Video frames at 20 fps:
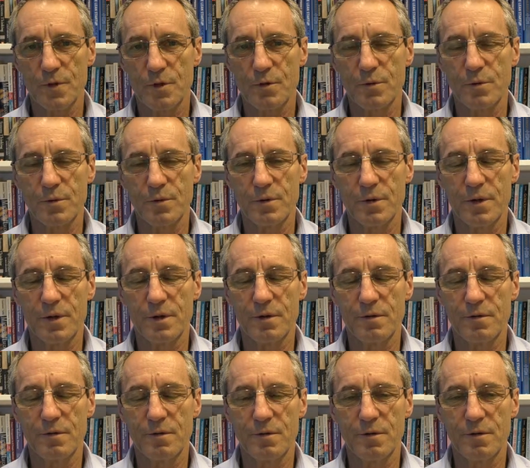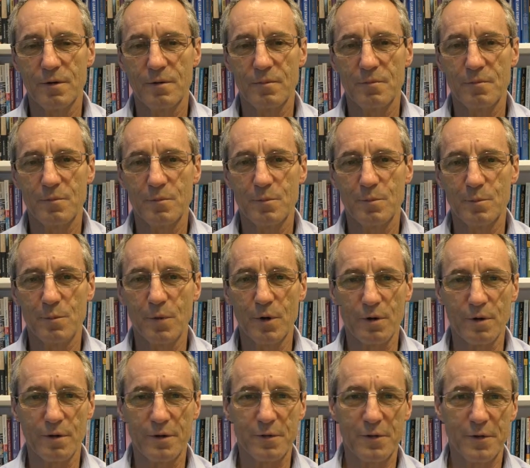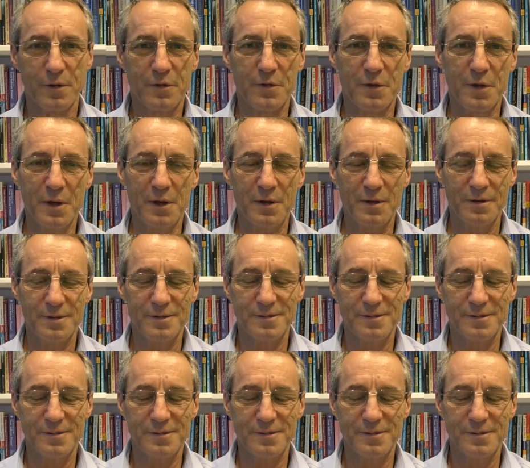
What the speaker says: coordinated monolithic thing.